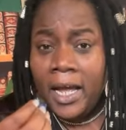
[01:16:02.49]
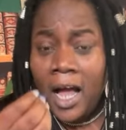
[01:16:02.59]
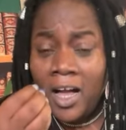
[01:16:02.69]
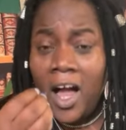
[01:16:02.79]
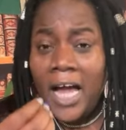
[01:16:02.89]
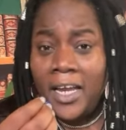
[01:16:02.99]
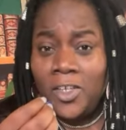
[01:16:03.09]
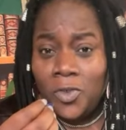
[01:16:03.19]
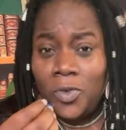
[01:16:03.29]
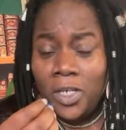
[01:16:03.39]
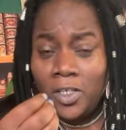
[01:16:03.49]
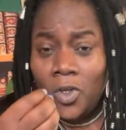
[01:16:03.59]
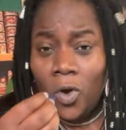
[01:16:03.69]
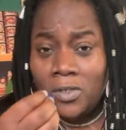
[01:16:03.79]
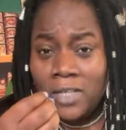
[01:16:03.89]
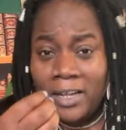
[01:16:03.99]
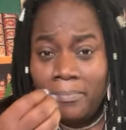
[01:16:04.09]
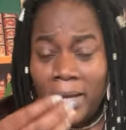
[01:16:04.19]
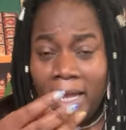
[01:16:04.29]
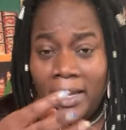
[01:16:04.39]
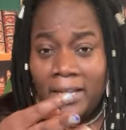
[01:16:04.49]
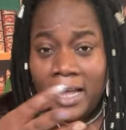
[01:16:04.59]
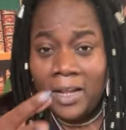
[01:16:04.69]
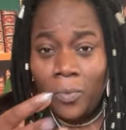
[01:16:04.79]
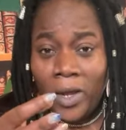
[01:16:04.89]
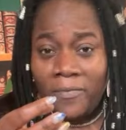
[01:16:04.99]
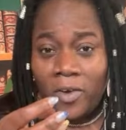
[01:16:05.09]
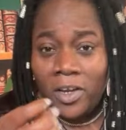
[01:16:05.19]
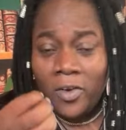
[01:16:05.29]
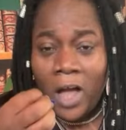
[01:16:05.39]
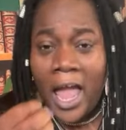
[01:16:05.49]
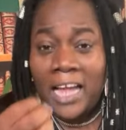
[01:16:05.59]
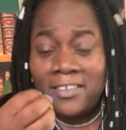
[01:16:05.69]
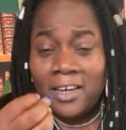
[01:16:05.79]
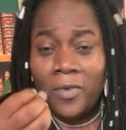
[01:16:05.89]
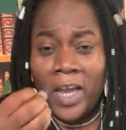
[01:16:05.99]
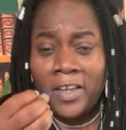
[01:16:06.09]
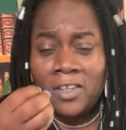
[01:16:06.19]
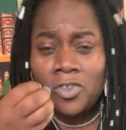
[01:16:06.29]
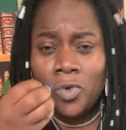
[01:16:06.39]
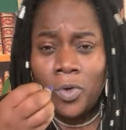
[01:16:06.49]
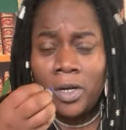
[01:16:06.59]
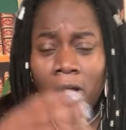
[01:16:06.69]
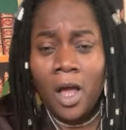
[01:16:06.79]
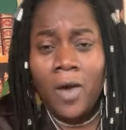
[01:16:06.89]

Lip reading: according to those that made it that way for the highest and greatest good,